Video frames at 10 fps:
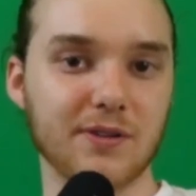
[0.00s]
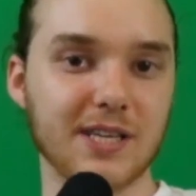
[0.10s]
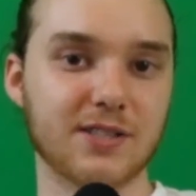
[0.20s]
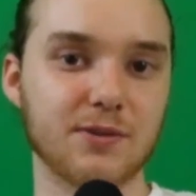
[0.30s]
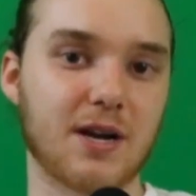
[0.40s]
we
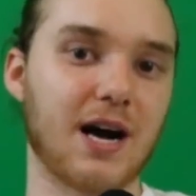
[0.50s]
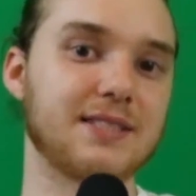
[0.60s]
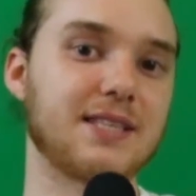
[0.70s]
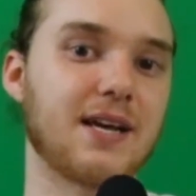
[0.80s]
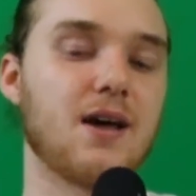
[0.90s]
release new
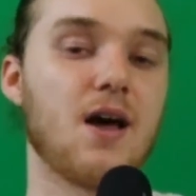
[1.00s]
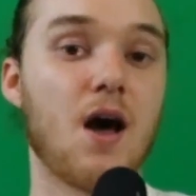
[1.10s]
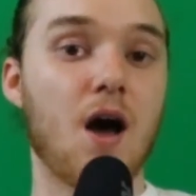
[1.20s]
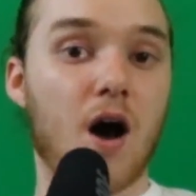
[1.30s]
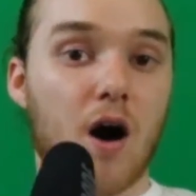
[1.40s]
content.
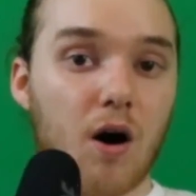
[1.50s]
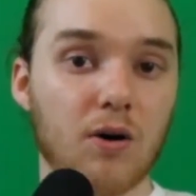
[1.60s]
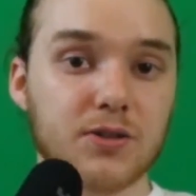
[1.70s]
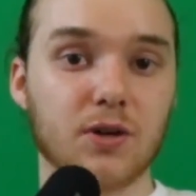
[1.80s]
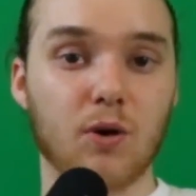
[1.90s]

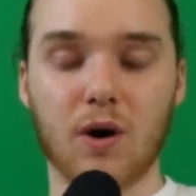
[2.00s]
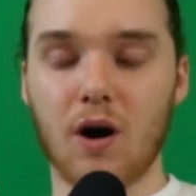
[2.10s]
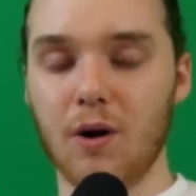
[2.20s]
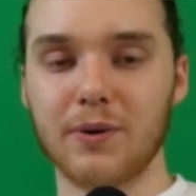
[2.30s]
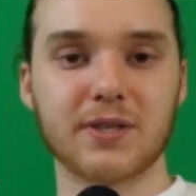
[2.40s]
Also, we're
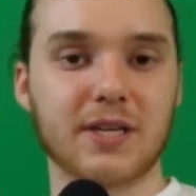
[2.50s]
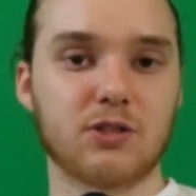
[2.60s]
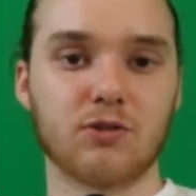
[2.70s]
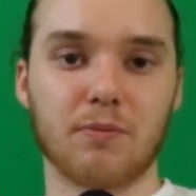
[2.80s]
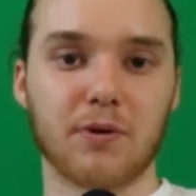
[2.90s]
always
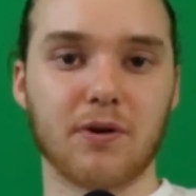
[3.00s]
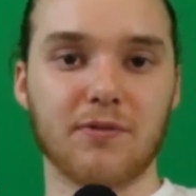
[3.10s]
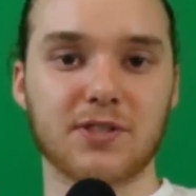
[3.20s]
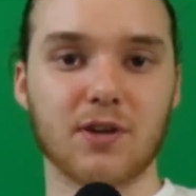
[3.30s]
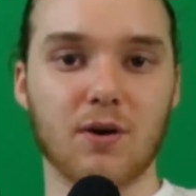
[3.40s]
looking to
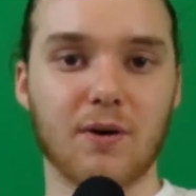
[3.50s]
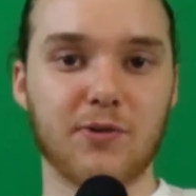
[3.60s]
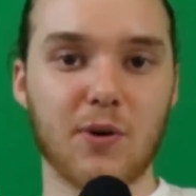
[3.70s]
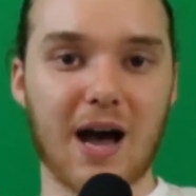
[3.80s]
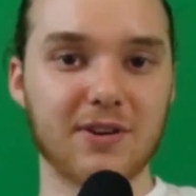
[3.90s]
improve, so
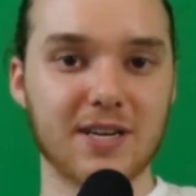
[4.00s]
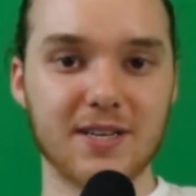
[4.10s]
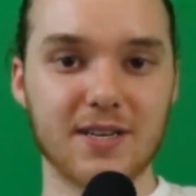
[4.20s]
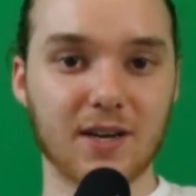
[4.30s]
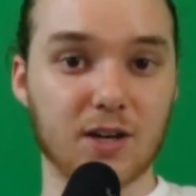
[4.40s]
if you have
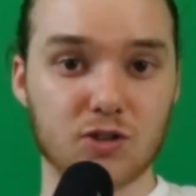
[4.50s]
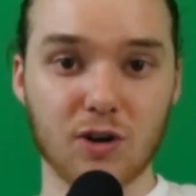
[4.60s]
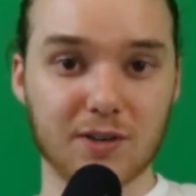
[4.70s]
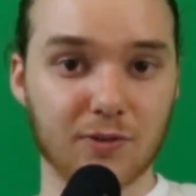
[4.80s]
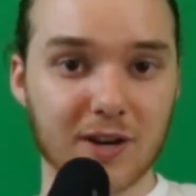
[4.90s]
any
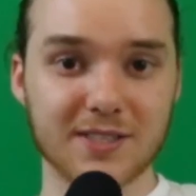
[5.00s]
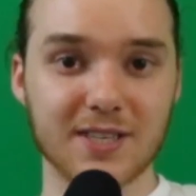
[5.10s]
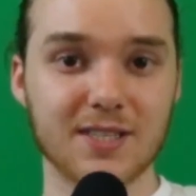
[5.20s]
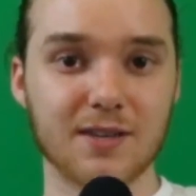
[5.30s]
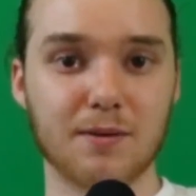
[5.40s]
constructive
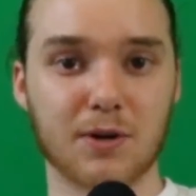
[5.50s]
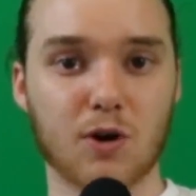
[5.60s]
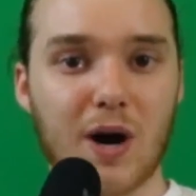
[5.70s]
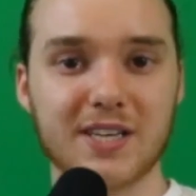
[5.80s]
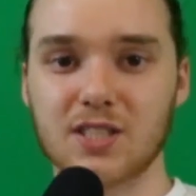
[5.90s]
criticism or
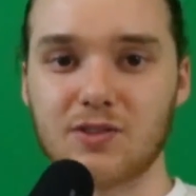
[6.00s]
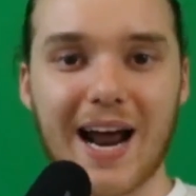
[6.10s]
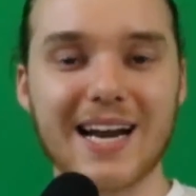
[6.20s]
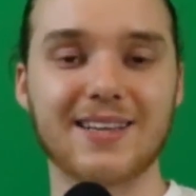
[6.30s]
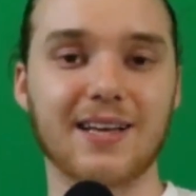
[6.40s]
questions or
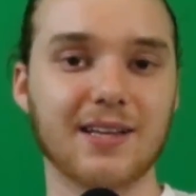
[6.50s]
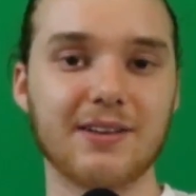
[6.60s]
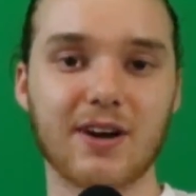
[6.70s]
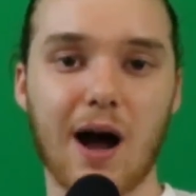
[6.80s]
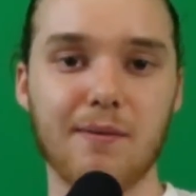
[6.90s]
anything,
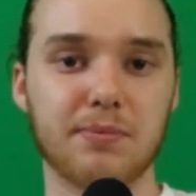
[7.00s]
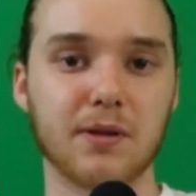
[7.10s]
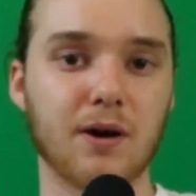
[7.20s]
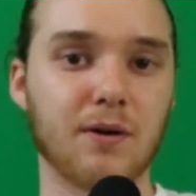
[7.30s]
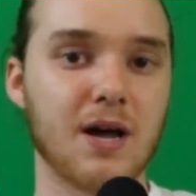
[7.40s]
leave a comment
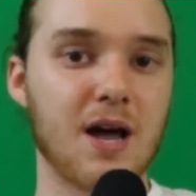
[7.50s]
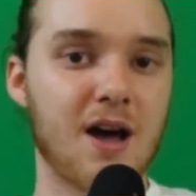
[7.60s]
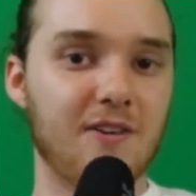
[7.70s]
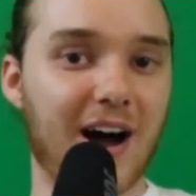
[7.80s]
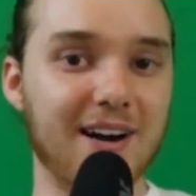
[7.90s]
below.
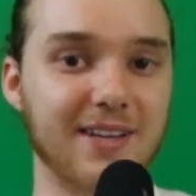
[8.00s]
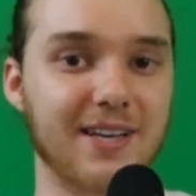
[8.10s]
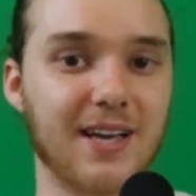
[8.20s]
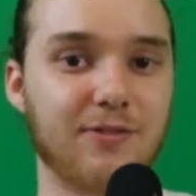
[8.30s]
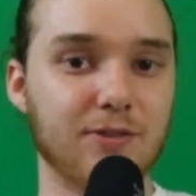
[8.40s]

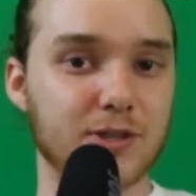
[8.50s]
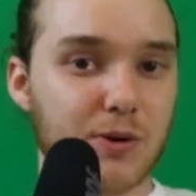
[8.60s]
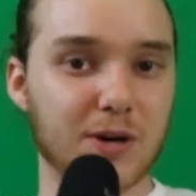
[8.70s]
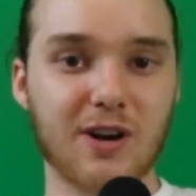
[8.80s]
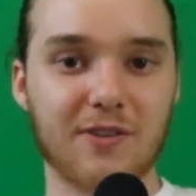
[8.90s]
Finally, if you're
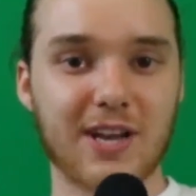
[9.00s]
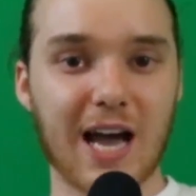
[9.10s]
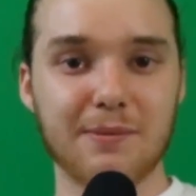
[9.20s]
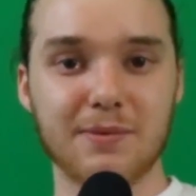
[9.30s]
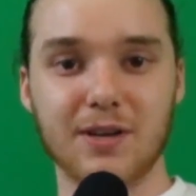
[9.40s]
enjoying Draft
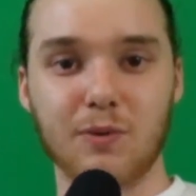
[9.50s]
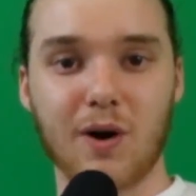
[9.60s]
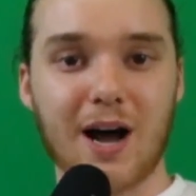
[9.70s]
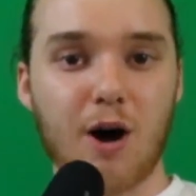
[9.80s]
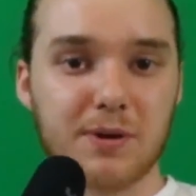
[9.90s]
Academy and you
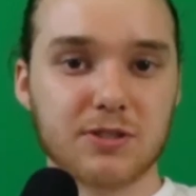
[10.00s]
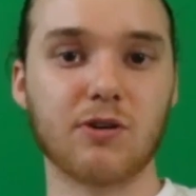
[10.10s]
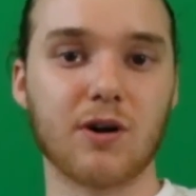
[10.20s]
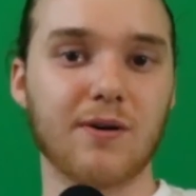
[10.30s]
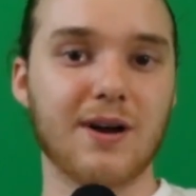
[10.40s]
want to help us
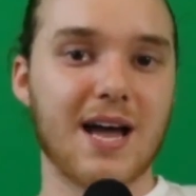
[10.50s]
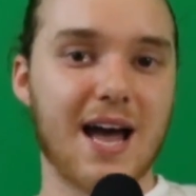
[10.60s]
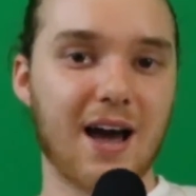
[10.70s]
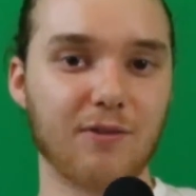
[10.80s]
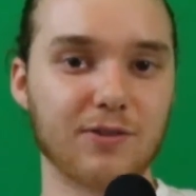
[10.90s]
grow,
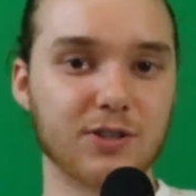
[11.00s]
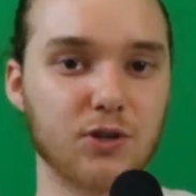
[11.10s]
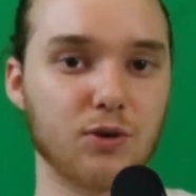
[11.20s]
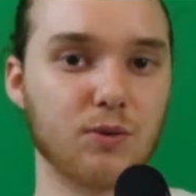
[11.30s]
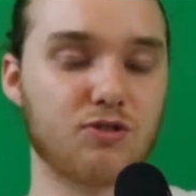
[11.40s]
head over
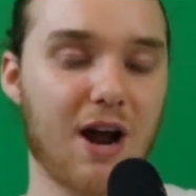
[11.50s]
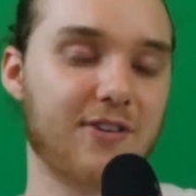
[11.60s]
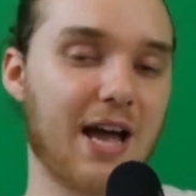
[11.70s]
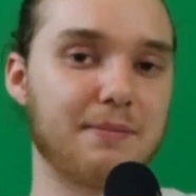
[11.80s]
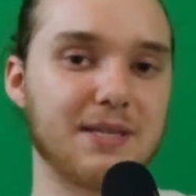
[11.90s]
to
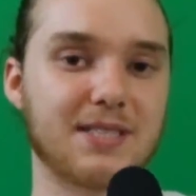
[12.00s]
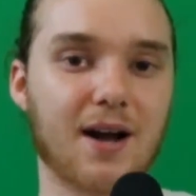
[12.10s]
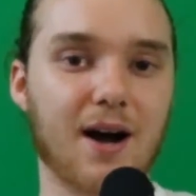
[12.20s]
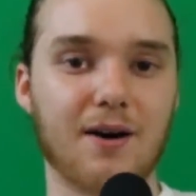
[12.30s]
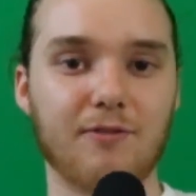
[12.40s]

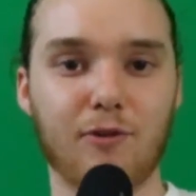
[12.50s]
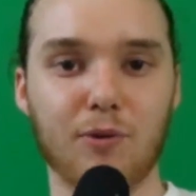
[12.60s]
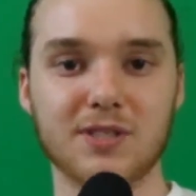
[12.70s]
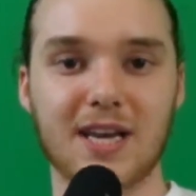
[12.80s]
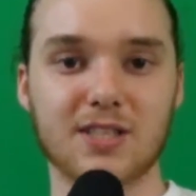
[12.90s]

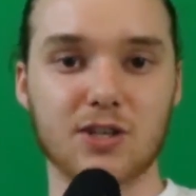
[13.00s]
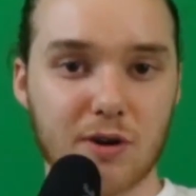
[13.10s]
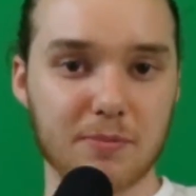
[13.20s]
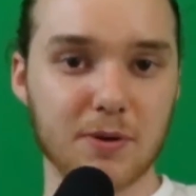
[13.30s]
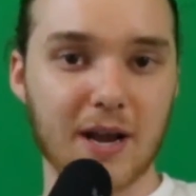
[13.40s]

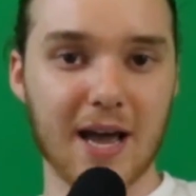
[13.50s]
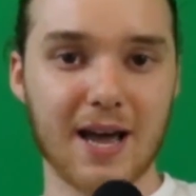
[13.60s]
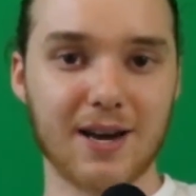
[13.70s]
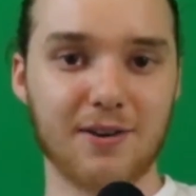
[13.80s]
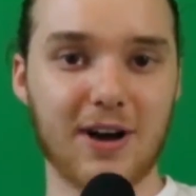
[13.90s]
draftacademy.com/contribute
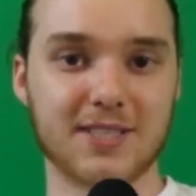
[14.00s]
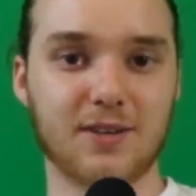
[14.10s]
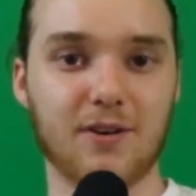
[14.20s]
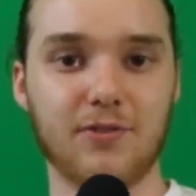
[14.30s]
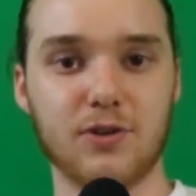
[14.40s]
and
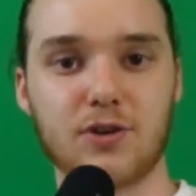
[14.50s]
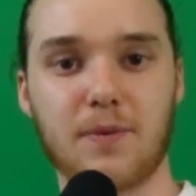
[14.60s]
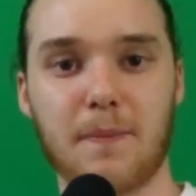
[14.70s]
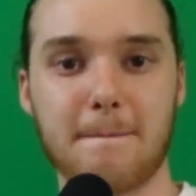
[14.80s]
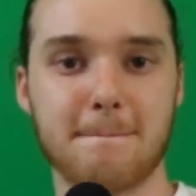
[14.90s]
invest in our future.